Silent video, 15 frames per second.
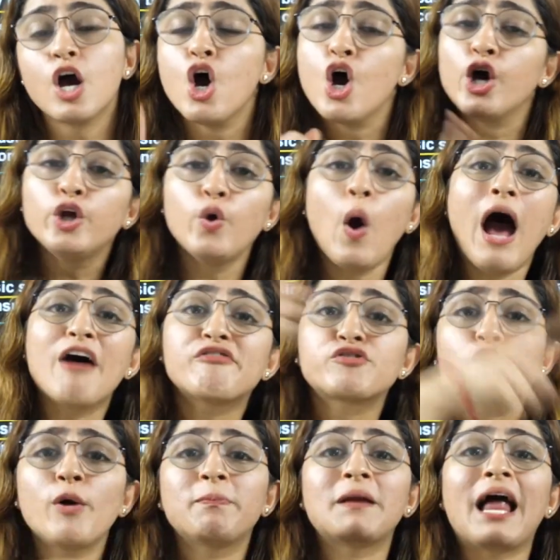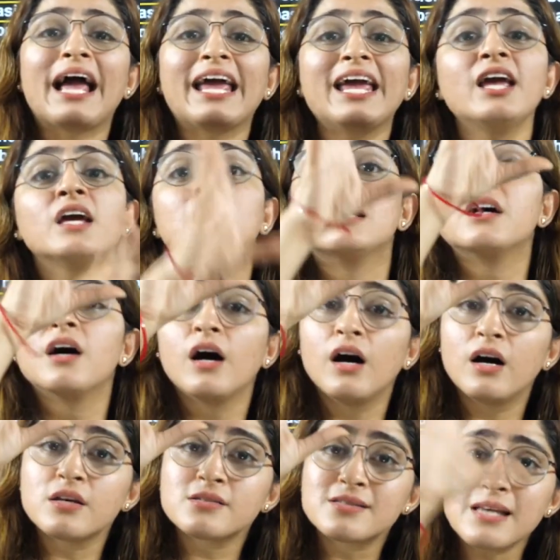You have to apply
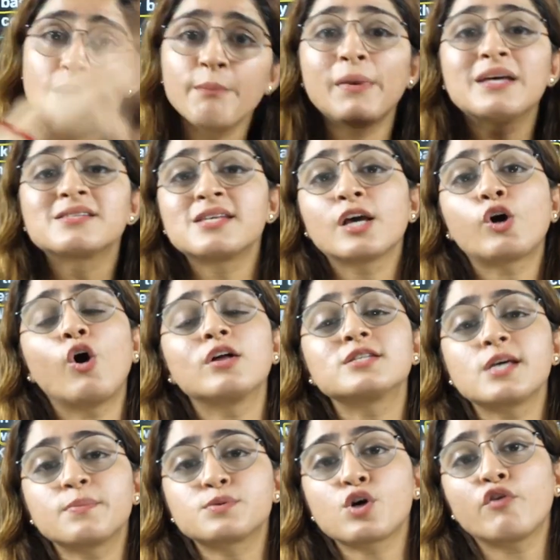some basic concepts of